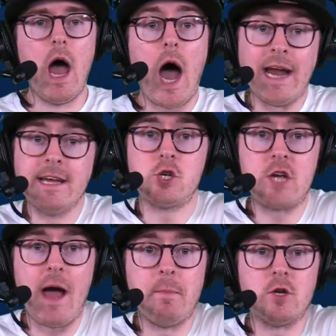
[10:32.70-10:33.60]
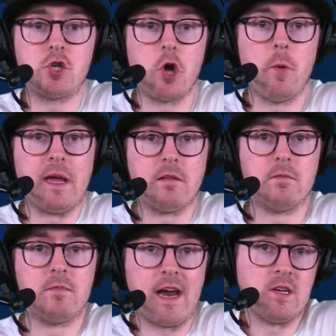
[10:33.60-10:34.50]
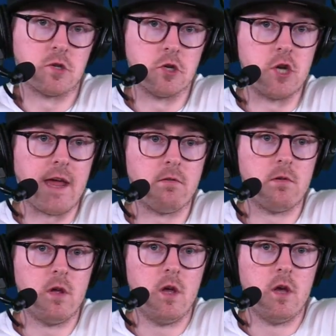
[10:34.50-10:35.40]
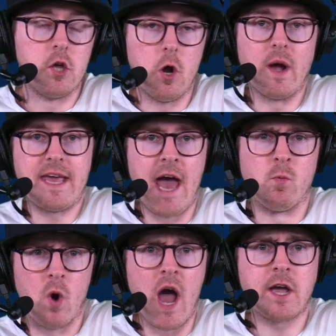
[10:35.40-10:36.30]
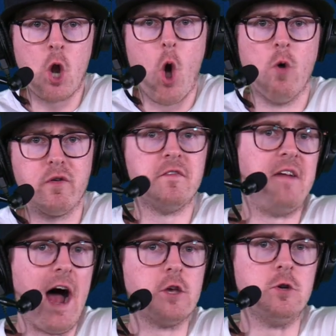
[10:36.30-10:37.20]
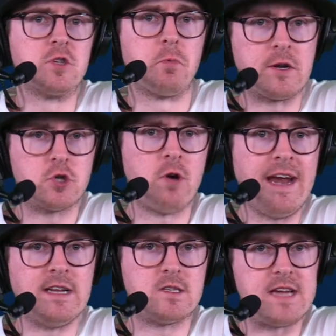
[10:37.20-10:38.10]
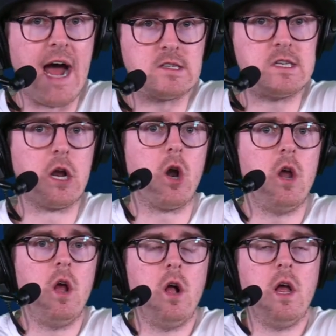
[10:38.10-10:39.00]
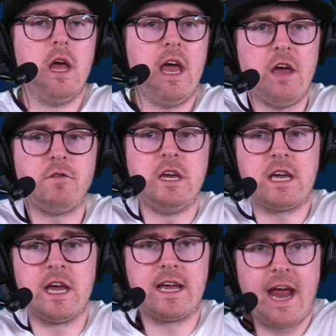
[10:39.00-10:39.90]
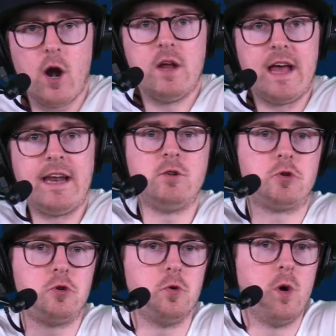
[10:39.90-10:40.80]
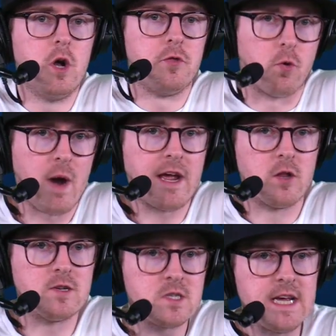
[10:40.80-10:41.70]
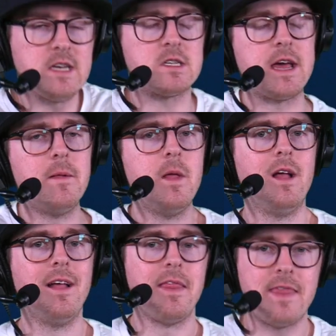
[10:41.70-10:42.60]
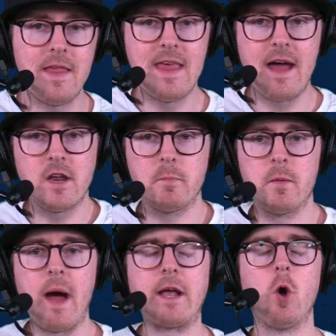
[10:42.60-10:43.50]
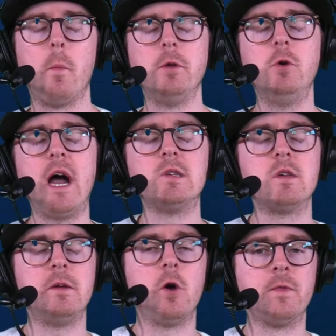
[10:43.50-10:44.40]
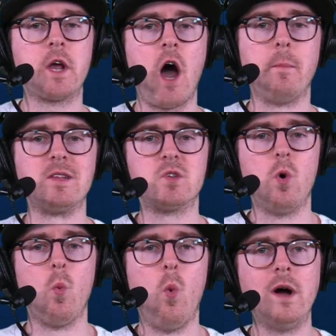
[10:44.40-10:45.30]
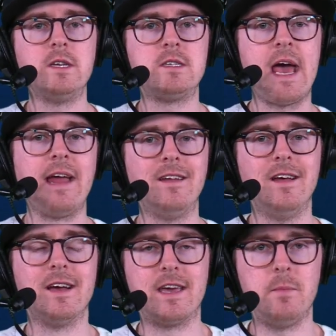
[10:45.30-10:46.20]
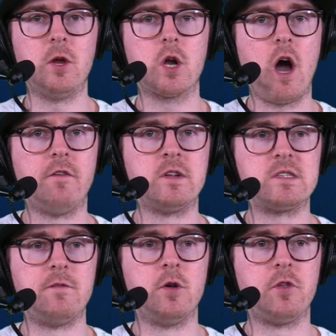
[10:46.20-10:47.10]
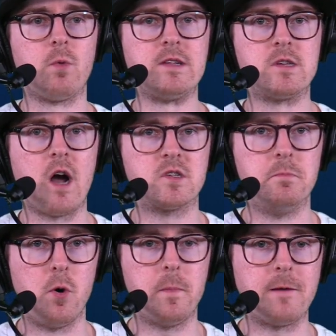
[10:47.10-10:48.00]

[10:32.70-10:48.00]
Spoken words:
I need Chapman to show me that he's legit. Again, we're not going to overvalue spring training stats here. If he can carry that into the regular season, then that number might go up. But you guys let me know in the comments. 1 to 10, give me your confidence level in the Red Sox bullpen.